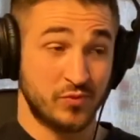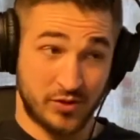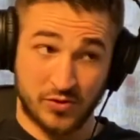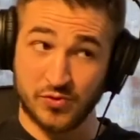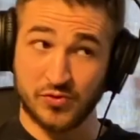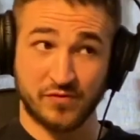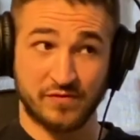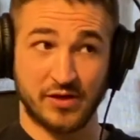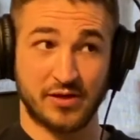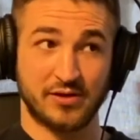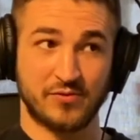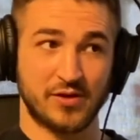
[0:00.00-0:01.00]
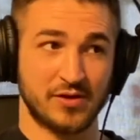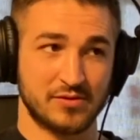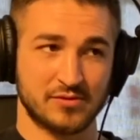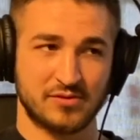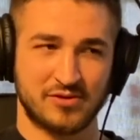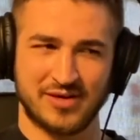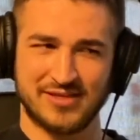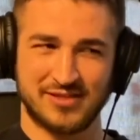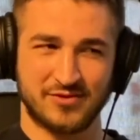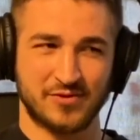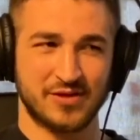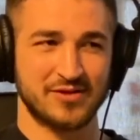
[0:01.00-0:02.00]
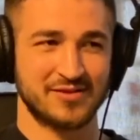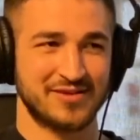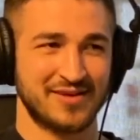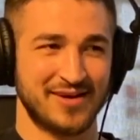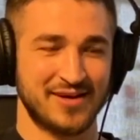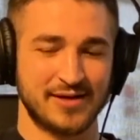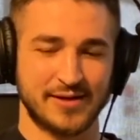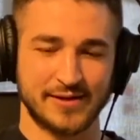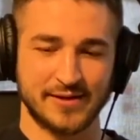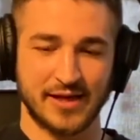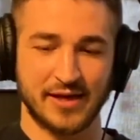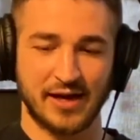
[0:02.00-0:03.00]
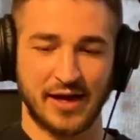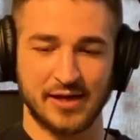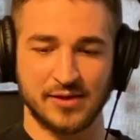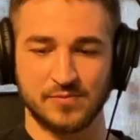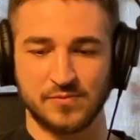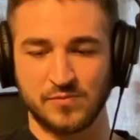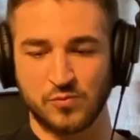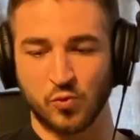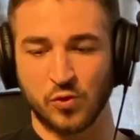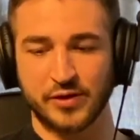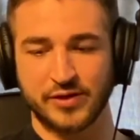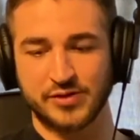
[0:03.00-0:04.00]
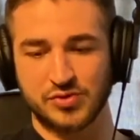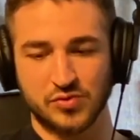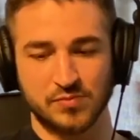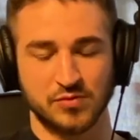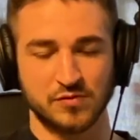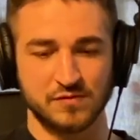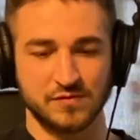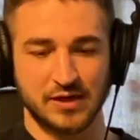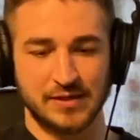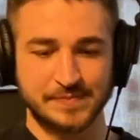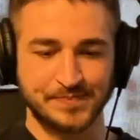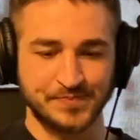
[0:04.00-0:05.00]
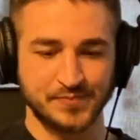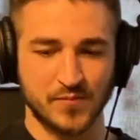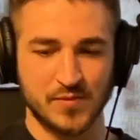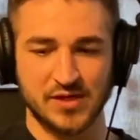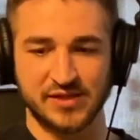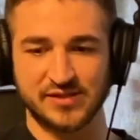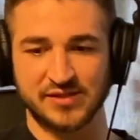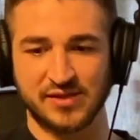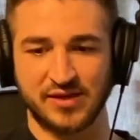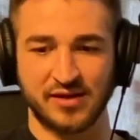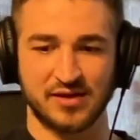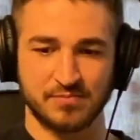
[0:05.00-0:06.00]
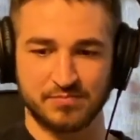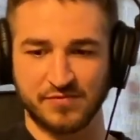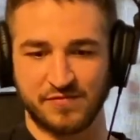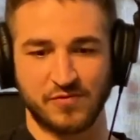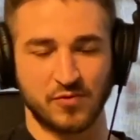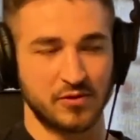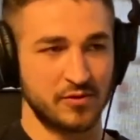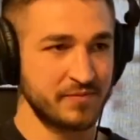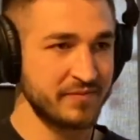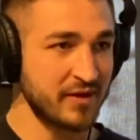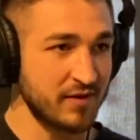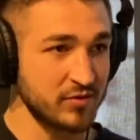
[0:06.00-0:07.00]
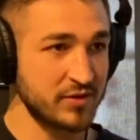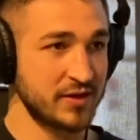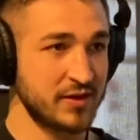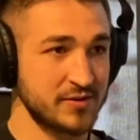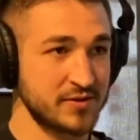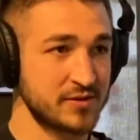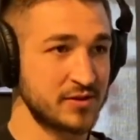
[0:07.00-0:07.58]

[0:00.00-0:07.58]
you do very well, crazy well, that I am working to improve on, is get up before everything else.